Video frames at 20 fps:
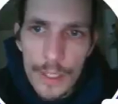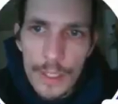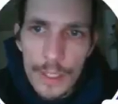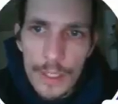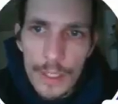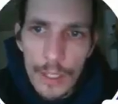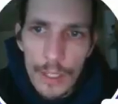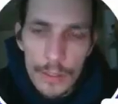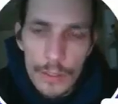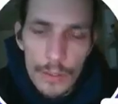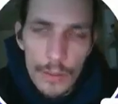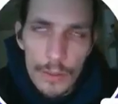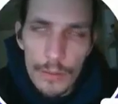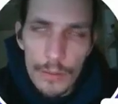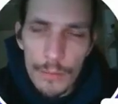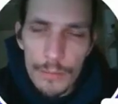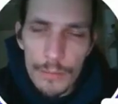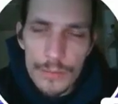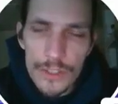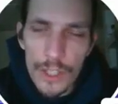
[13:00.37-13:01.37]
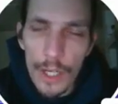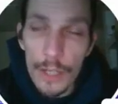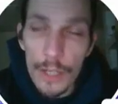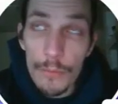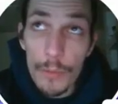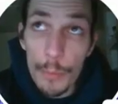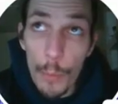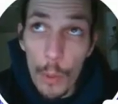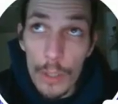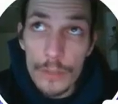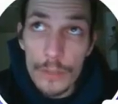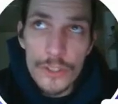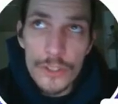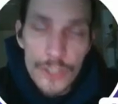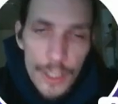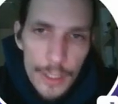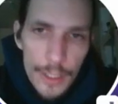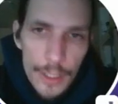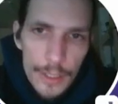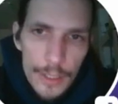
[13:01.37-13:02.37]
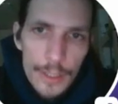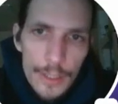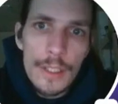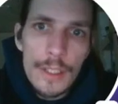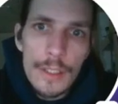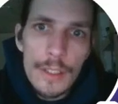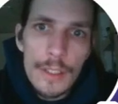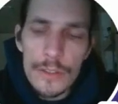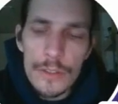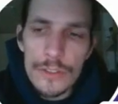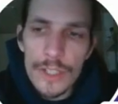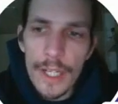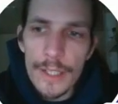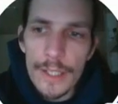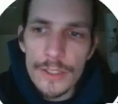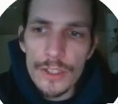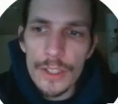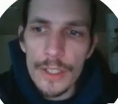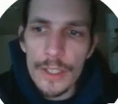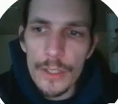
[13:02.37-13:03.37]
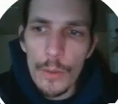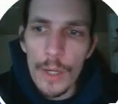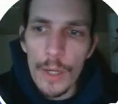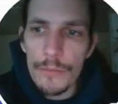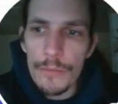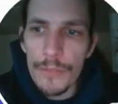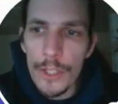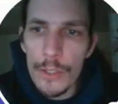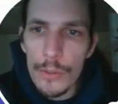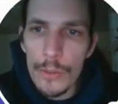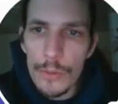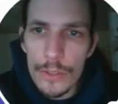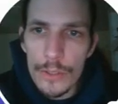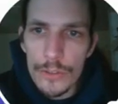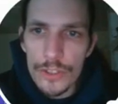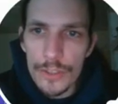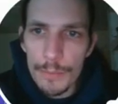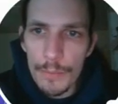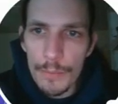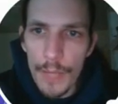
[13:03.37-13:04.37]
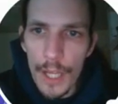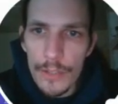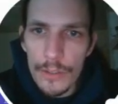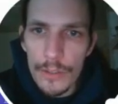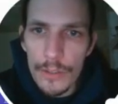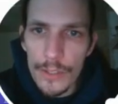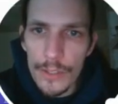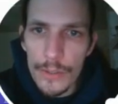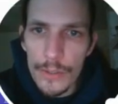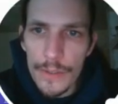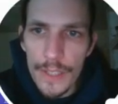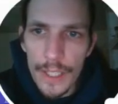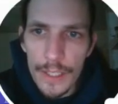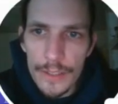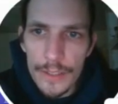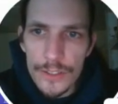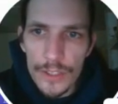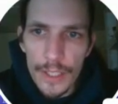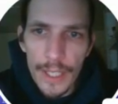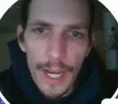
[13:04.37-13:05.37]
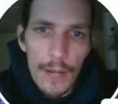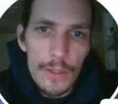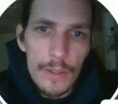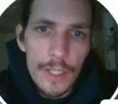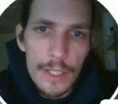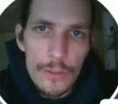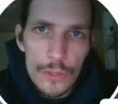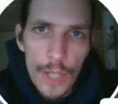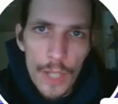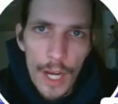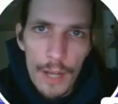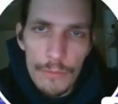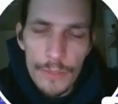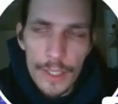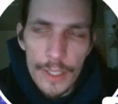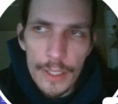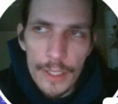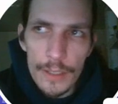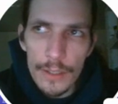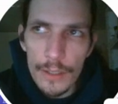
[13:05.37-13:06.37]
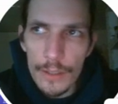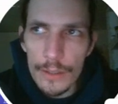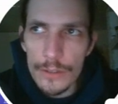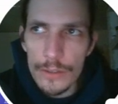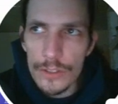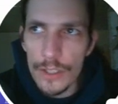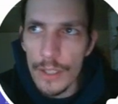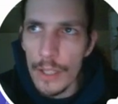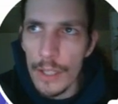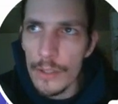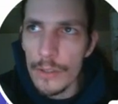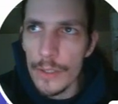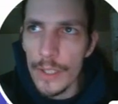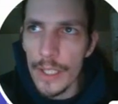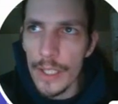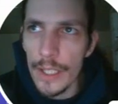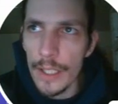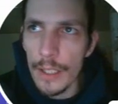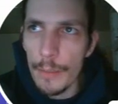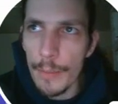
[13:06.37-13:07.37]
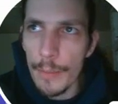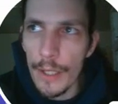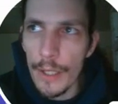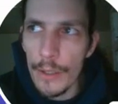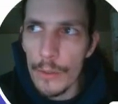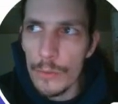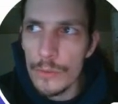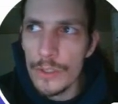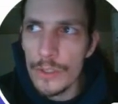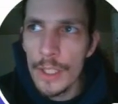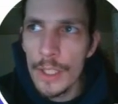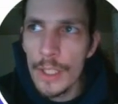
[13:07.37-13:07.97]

or sorry, reports. There's actually quite a few. There's some other little things like how to get traffic. There's another thing about